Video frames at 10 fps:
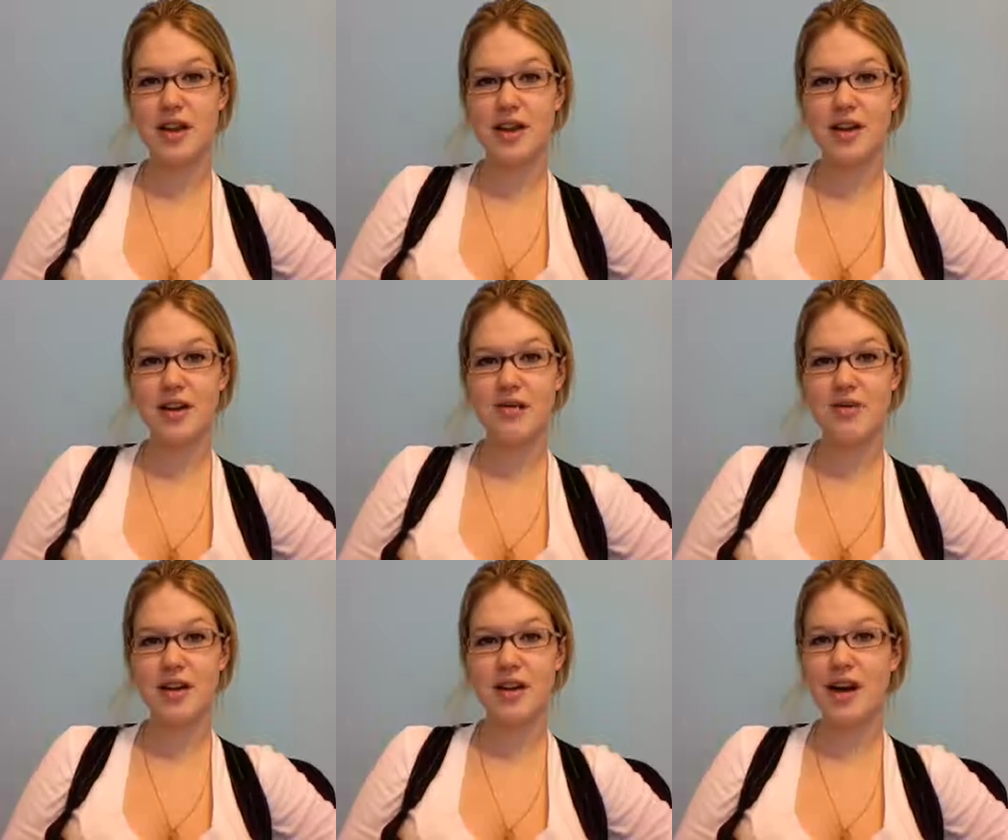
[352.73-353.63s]

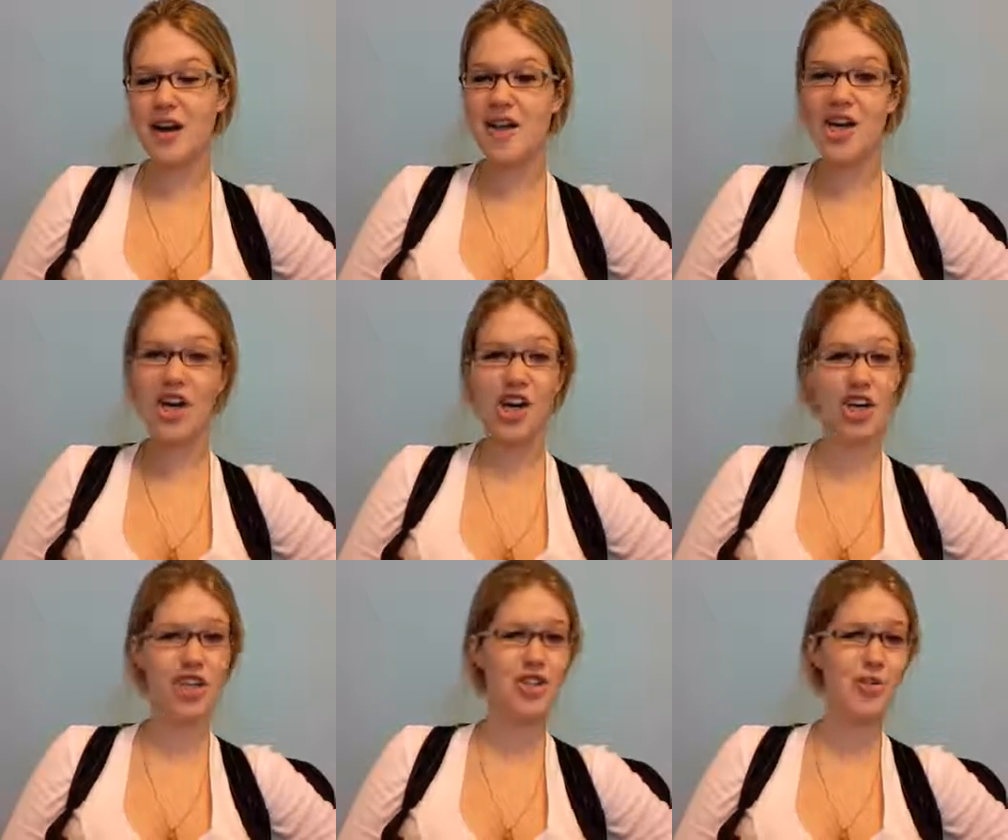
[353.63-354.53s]
You're not going to
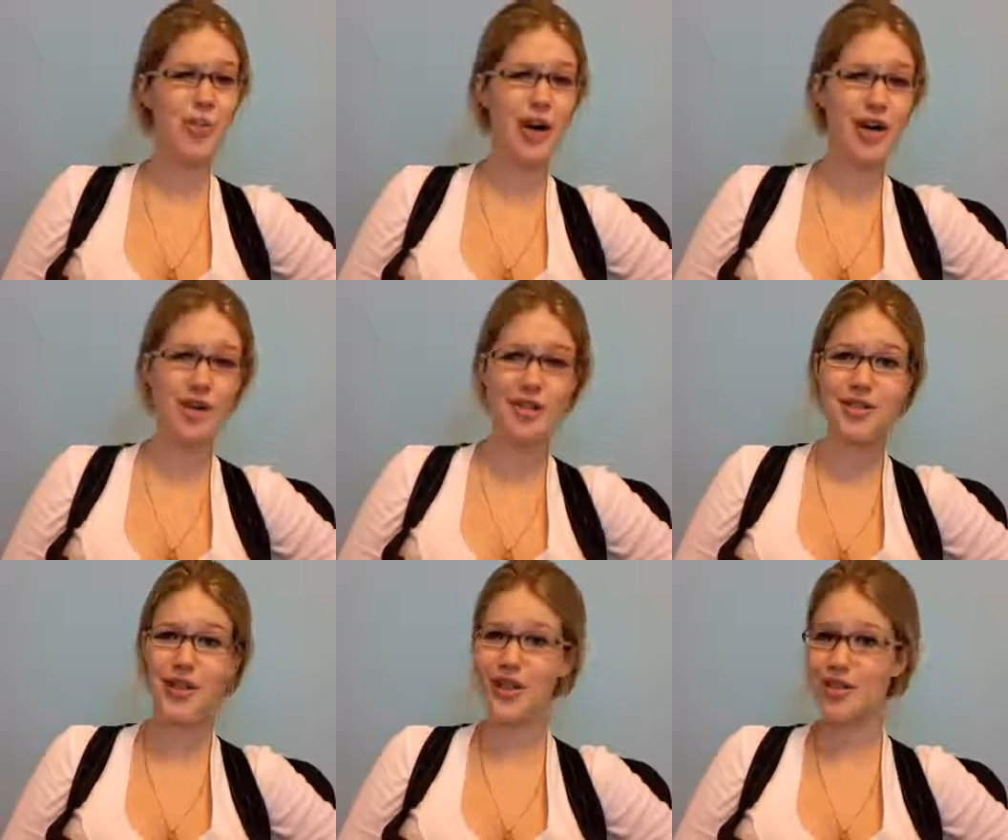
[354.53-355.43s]
hurt your partner as
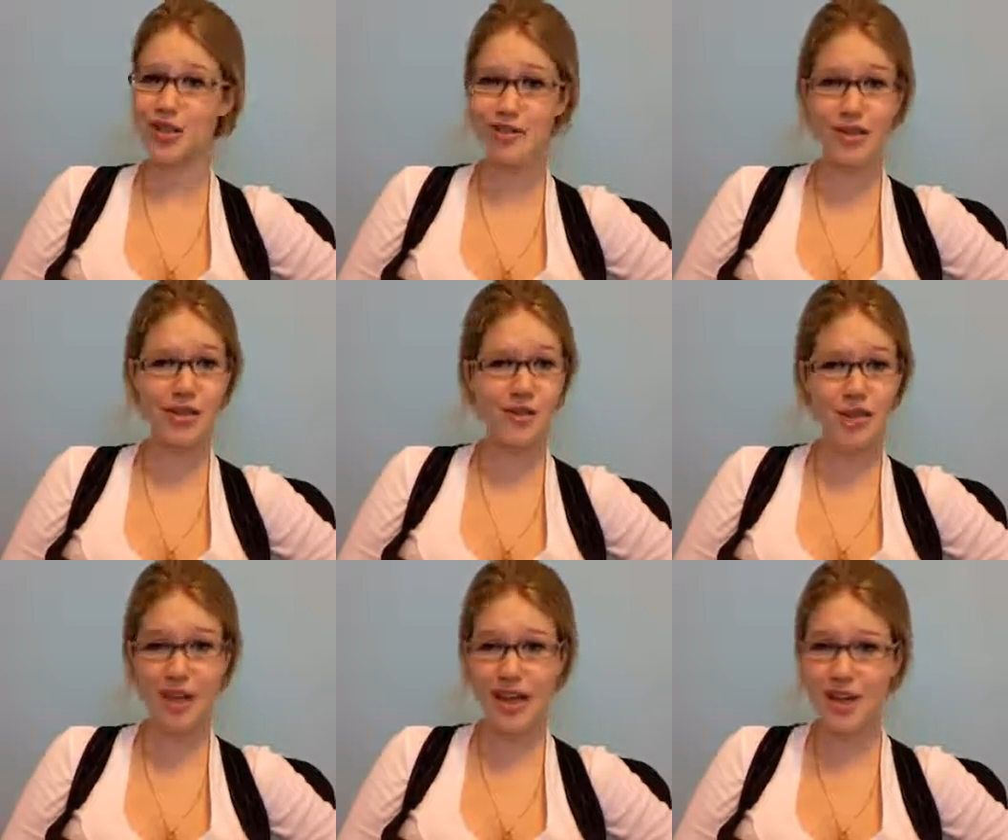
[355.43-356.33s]
long as you have good
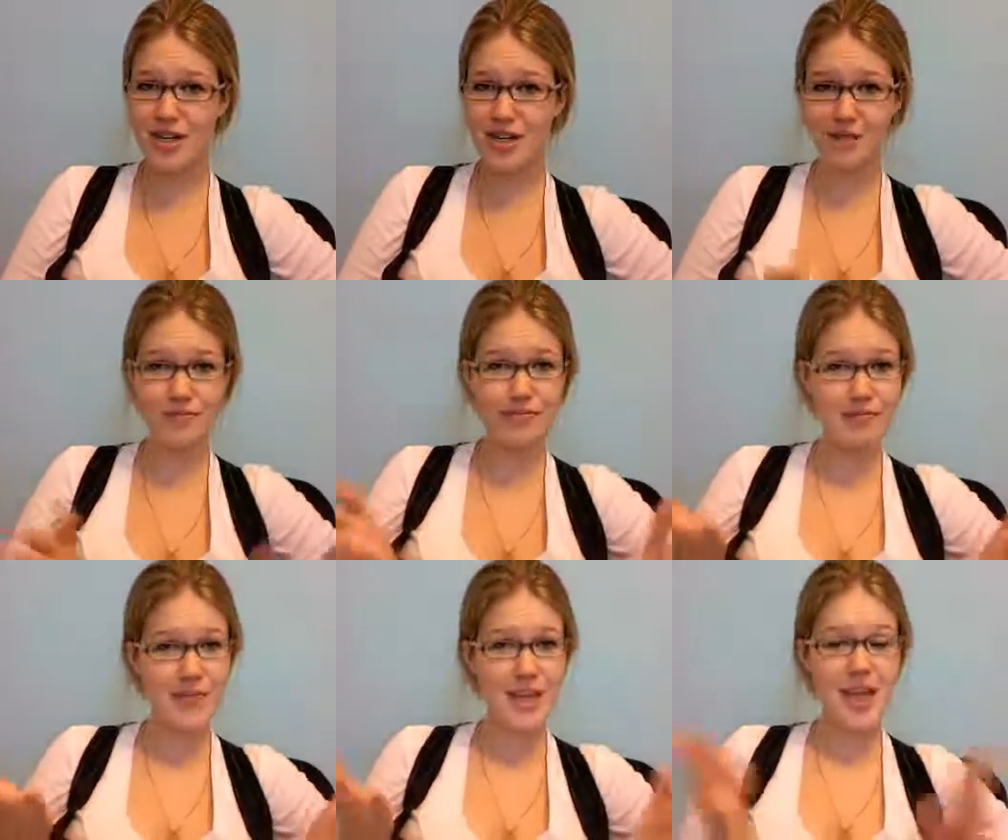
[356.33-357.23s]
communication.
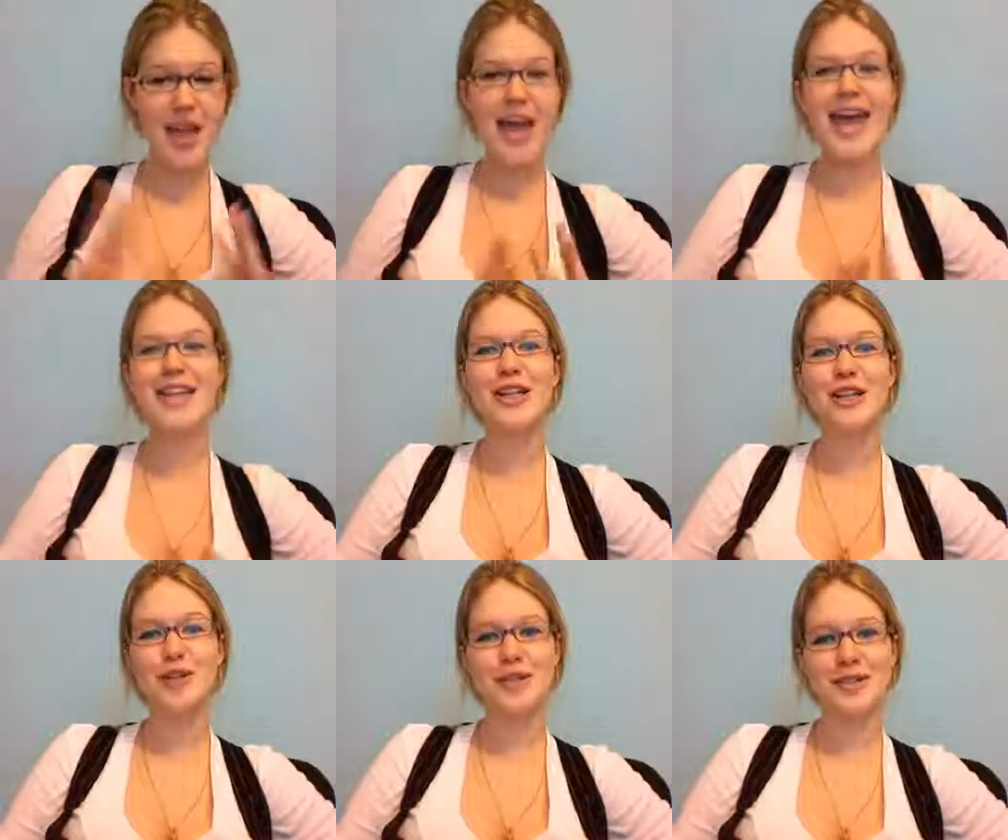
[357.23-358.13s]
And
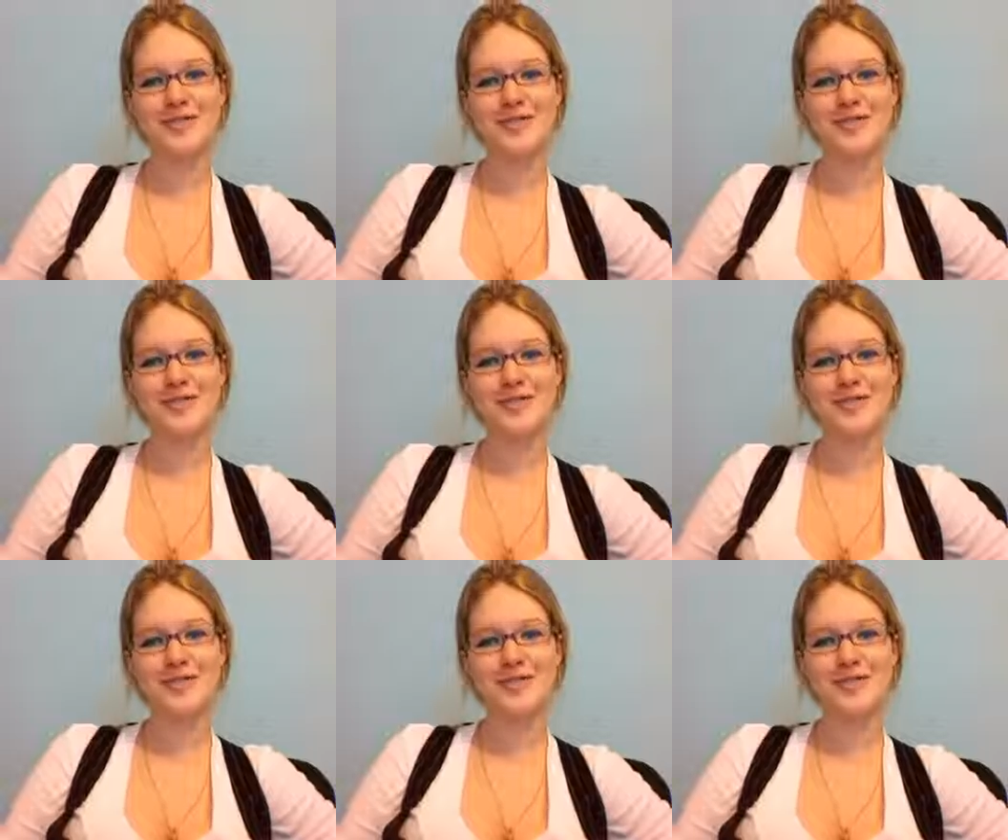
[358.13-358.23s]
lube.